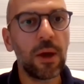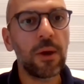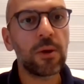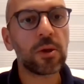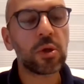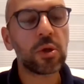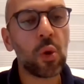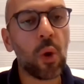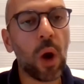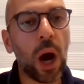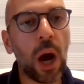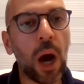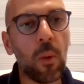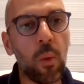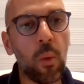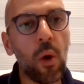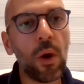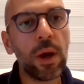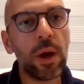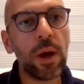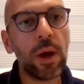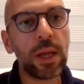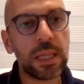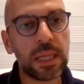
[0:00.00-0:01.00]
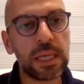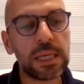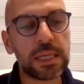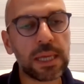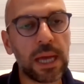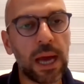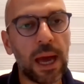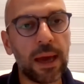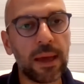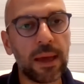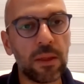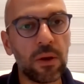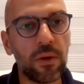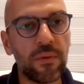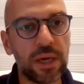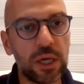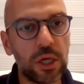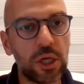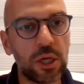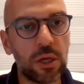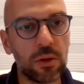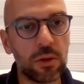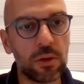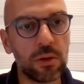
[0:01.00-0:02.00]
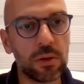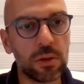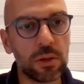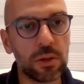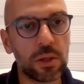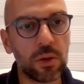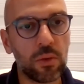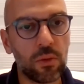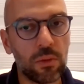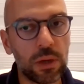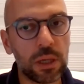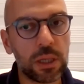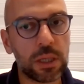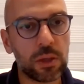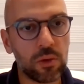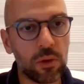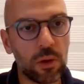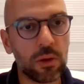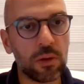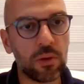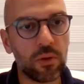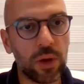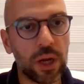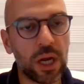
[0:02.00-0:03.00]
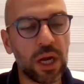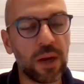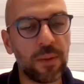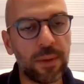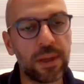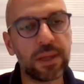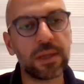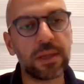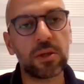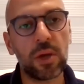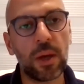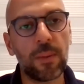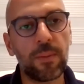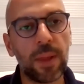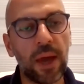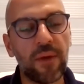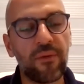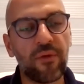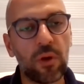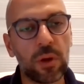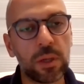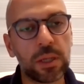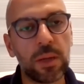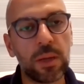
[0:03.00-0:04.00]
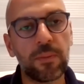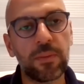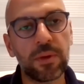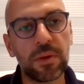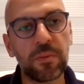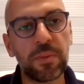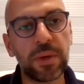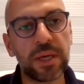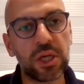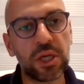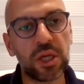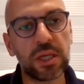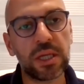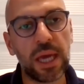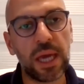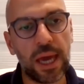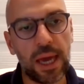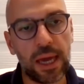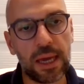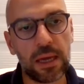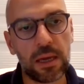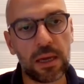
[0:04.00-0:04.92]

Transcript: To avoid this kind of issues, we strongly recommend to apply, for example, PGT-A.